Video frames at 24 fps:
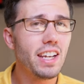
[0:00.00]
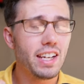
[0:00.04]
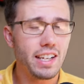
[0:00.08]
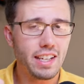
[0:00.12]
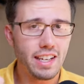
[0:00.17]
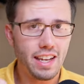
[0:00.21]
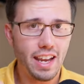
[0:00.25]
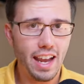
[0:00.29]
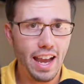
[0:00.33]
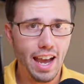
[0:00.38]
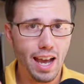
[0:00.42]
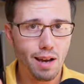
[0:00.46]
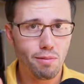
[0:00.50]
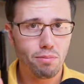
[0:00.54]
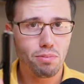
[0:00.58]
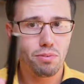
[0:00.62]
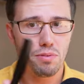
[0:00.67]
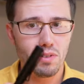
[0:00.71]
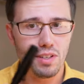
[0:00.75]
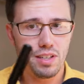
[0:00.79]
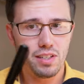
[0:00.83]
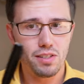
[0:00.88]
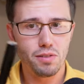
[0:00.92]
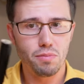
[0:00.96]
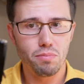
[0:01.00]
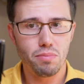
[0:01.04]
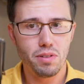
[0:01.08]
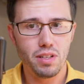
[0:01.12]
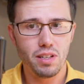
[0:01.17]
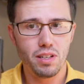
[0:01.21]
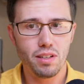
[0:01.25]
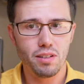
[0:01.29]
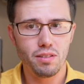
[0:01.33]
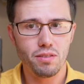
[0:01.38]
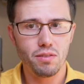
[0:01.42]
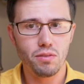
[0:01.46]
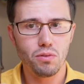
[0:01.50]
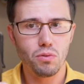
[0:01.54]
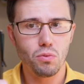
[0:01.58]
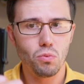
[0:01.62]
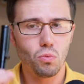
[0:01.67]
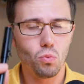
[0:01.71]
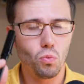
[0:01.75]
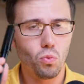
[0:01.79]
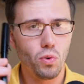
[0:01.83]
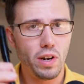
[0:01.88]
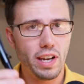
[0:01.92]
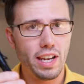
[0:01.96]
a cap has been
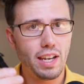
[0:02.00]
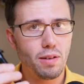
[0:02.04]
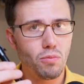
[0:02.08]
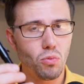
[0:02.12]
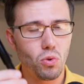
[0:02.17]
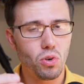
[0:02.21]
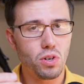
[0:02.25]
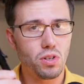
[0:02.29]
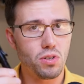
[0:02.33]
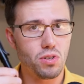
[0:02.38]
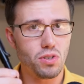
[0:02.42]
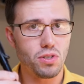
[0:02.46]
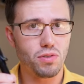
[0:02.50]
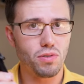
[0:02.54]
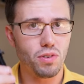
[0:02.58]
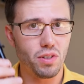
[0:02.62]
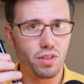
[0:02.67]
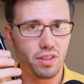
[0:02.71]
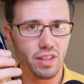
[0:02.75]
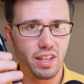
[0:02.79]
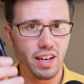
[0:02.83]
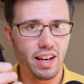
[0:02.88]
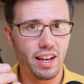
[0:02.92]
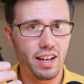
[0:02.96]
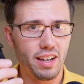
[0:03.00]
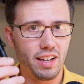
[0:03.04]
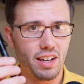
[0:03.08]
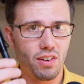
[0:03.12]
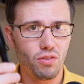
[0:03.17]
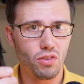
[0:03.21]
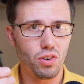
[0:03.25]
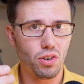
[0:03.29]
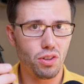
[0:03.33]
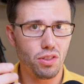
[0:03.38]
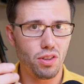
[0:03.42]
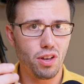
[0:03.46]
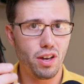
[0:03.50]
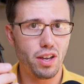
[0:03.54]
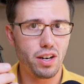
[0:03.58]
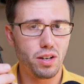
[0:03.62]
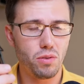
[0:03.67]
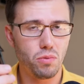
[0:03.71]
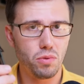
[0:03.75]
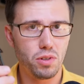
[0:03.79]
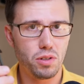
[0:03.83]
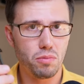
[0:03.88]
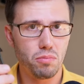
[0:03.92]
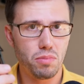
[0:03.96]
way more useful than I ever thought
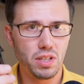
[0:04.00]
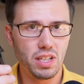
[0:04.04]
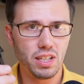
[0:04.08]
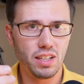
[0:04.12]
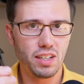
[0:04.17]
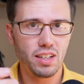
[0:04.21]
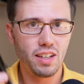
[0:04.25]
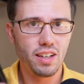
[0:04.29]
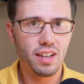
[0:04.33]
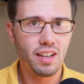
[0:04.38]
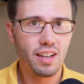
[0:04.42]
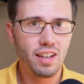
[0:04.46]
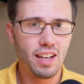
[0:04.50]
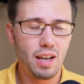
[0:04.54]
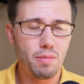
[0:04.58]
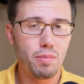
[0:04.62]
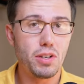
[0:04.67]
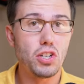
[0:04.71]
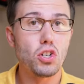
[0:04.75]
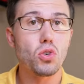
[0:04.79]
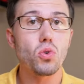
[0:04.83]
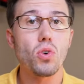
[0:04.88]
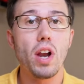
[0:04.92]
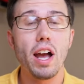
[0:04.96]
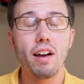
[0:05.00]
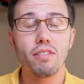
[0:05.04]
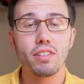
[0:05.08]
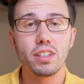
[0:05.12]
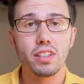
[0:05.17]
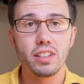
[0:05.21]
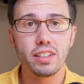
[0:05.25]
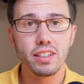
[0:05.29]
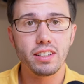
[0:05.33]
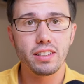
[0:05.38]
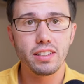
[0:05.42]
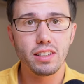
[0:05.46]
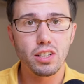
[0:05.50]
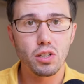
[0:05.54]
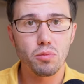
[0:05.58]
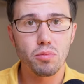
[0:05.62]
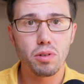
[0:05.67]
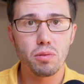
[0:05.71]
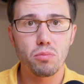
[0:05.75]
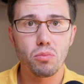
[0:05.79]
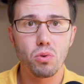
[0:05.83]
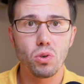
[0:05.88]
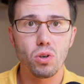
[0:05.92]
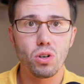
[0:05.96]
it would be. I've been traveling a little
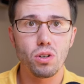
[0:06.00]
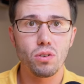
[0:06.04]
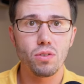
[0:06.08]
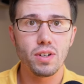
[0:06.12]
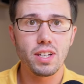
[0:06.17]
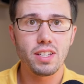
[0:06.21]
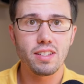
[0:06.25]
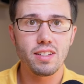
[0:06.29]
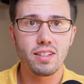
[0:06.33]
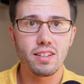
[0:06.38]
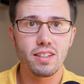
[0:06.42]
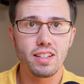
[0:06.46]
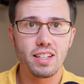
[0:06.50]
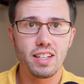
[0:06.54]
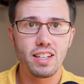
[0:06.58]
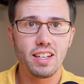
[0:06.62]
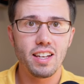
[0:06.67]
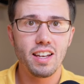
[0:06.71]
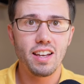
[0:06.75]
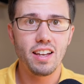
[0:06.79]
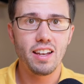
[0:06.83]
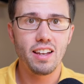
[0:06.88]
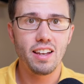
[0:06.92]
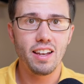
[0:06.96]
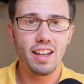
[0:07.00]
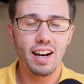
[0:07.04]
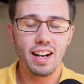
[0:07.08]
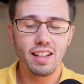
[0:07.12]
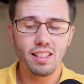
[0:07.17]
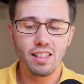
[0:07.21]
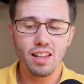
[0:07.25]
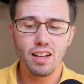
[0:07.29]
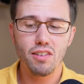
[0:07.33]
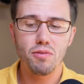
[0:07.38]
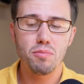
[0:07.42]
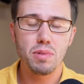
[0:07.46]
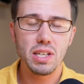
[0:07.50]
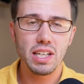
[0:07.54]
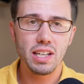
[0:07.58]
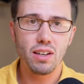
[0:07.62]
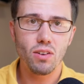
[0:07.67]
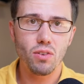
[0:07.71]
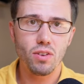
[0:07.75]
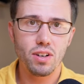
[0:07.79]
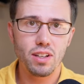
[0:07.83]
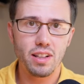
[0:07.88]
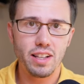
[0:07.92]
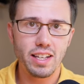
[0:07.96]
bit more recently, and I love being
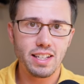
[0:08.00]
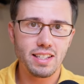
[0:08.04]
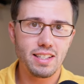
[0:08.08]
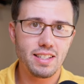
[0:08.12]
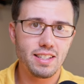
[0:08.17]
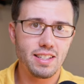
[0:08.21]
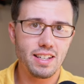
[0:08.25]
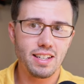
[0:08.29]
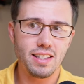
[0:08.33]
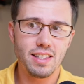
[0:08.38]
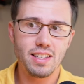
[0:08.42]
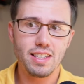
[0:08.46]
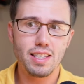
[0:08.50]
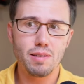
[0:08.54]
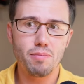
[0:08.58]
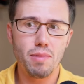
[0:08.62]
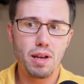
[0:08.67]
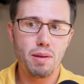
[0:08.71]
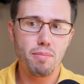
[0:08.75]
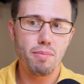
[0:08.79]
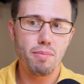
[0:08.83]
able to like stick this in my